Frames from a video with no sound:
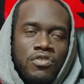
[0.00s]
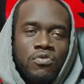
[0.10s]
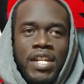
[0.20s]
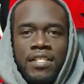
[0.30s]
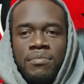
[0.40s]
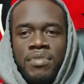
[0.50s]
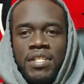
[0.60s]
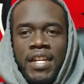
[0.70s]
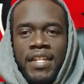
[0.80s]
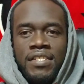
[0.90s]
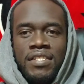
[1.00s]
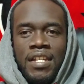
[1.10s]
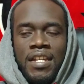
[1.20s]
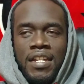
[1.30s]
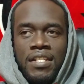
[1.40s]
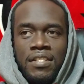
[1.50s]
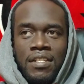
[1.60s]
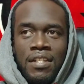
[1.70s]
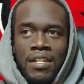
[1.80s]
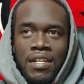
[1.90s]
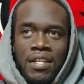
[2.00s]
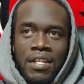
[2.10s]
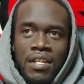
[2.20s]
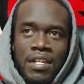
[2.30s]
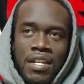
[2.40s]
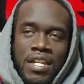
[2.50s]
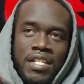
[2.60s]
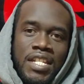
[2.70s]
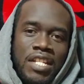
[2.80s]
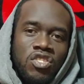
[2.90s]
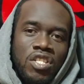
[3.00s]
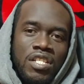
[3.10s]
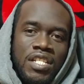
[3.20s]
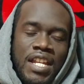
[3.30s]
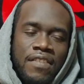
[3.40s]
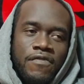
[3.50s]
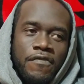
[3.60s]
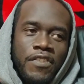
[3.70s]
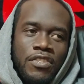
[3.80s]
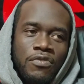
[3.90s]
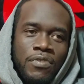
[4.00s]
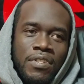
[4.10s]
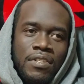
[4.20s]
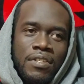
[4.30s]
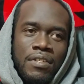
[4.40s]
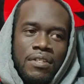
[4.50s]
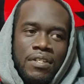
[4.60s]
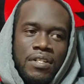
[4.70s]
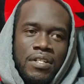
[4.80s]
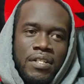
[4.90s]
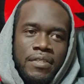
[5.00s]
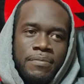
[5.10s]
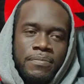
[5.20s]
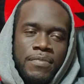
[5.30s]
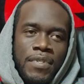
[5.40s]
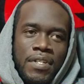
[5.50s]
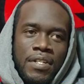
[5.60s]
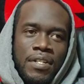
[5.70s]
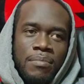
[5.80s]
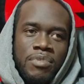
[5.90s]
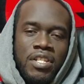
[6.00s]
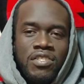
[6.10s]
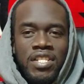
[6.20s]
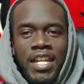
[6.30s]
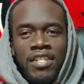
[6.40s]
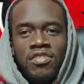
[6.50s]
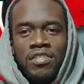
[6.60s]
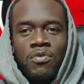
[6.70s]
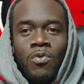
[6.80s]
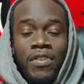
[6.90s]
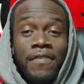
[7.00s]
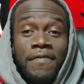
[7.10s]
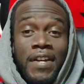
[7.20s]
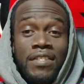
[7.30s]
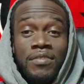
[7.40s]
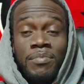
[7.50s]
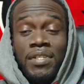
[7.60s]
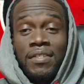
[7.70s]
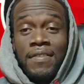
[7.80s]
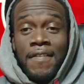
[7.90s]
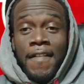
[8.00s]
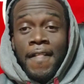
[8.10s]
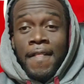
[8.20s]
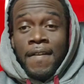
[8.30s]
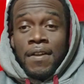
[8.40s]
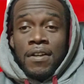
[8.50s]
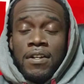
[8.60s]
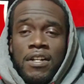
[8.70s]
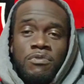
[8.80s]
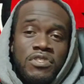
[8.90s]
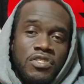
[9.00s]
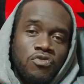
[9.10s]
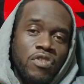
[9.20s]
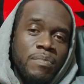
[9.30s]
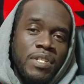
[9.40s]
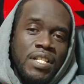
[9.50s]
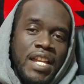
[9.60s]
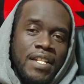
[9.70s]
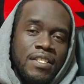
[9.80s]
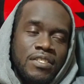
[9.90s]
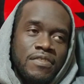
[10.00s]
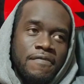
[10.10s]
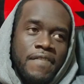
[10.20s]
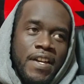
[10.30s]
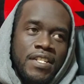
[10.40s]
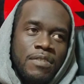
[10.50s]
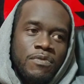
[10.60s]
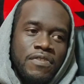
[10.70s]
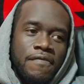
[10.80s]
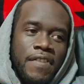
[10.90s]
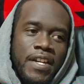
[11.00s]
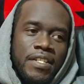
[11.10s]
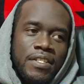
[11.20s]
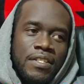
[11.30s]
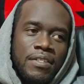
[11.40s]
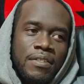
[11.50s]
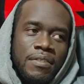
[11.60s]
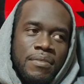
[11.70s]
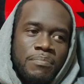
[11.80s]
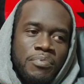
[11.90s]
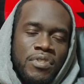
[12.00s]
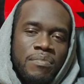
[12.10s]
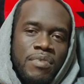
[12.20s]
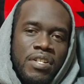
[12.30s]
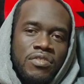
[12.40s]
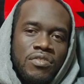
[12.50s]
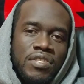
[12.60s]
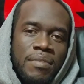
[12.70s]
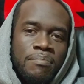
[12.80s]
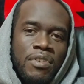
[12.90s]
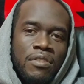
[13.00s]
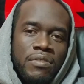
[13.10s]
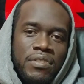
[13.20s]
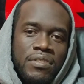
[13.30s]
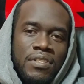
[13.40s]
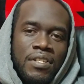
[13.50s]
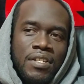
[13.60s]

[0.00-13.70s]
you got to be the A side, and he got cheated out of a victory uh, because he actually won the fight to me. Uh, it was an extremely lackluster fight. It was a fight pretty much that mirrored